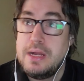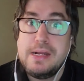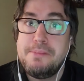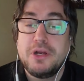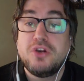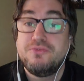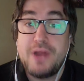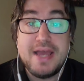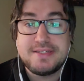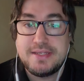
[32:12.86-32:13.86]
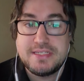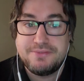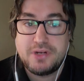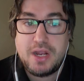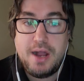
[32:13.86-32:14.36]
among her vast list of
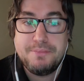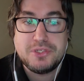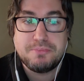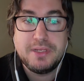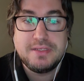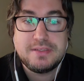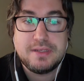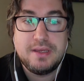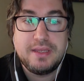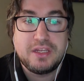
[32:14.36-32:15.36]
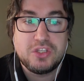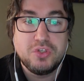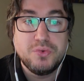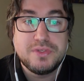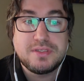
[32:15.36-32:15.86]
accomplishments,
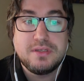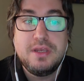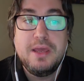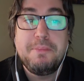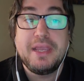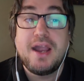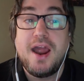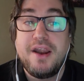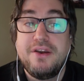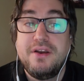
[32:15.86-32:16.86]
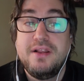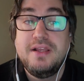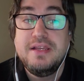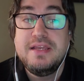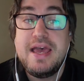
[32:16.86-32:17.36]
includes being hired
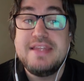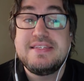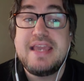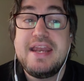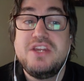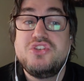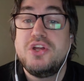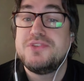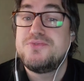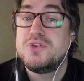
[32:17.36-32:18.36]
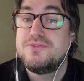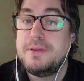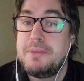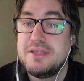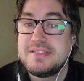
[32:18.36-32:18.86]
as the NHL's first
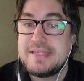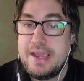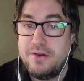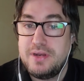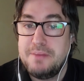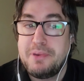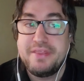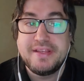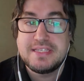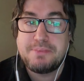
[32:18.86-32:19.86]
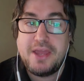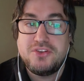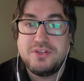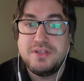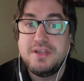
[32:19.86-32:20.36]
female scout by the
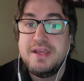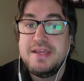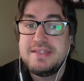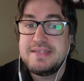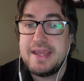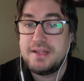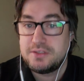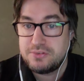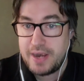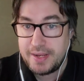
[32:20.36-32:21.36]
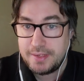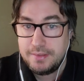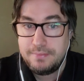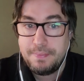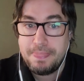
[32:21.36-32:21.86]
expansion Seattle
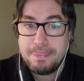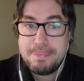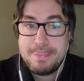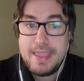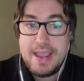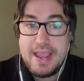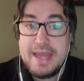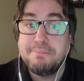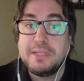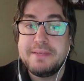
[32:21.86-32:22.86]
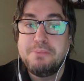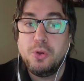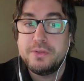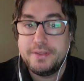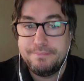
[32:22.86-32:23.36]
Kraken, and Blake
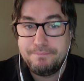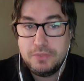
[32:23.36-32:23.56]
Bolden,